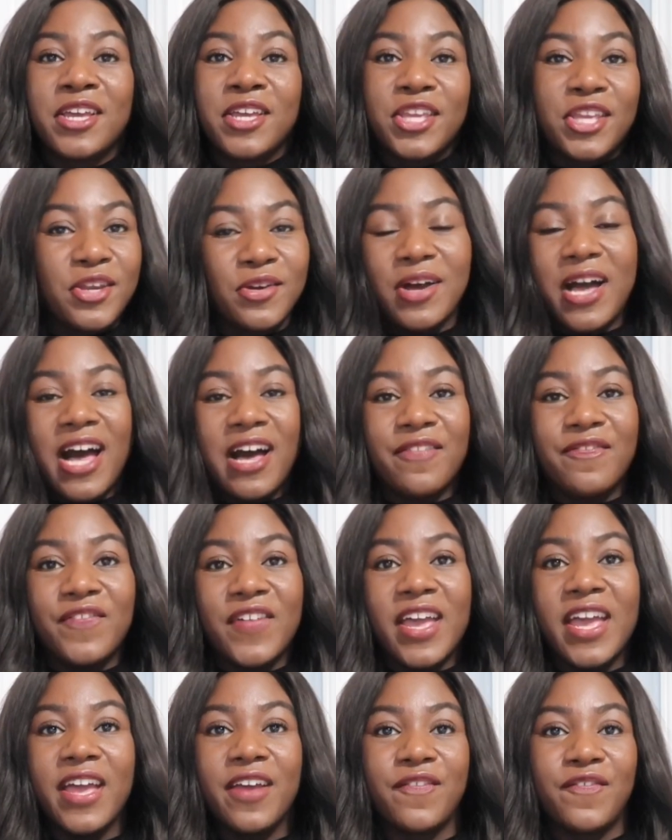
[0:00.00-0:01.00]
cute
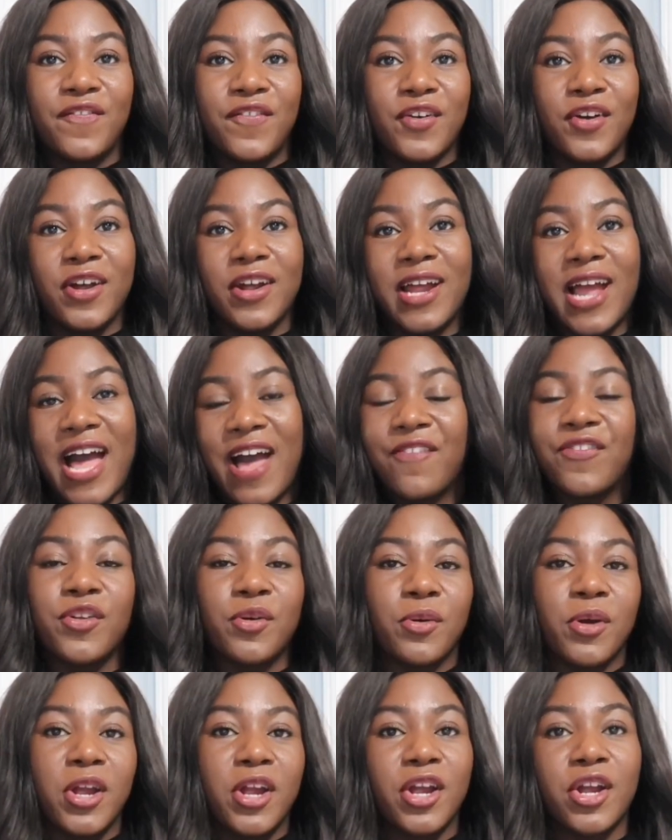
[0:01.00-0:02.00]
outfit for
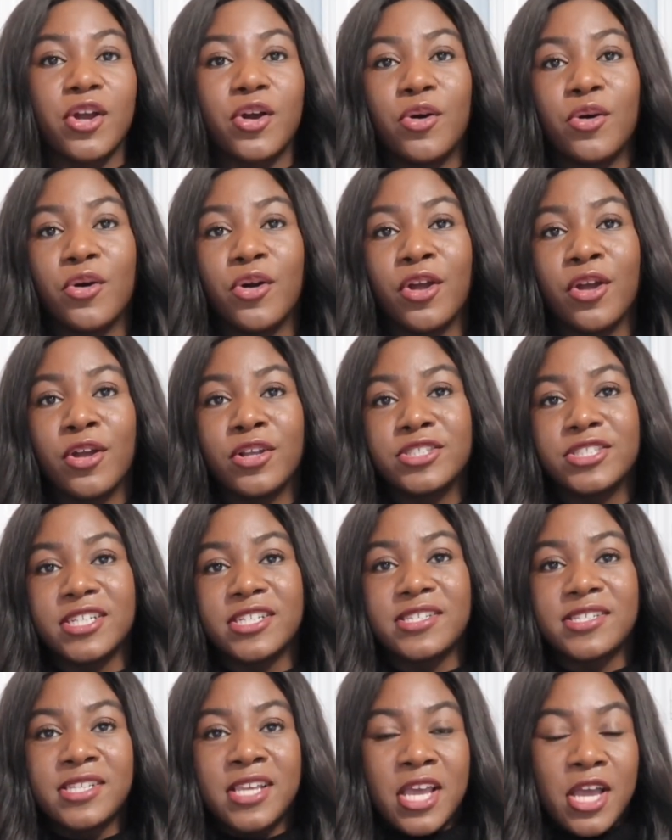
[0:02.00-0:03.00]
after work or
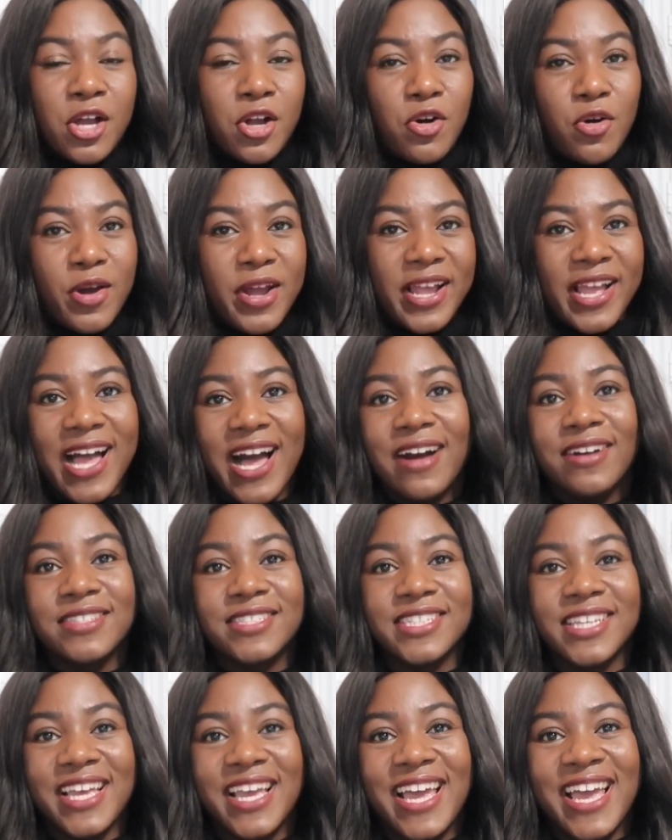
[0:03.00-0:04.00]
just going
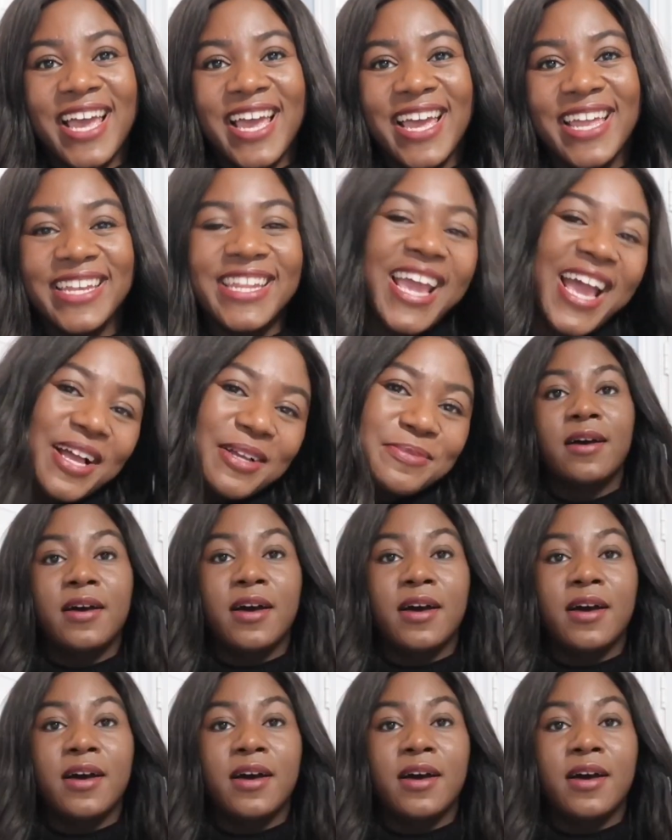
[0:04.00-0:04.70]
out. And yeah.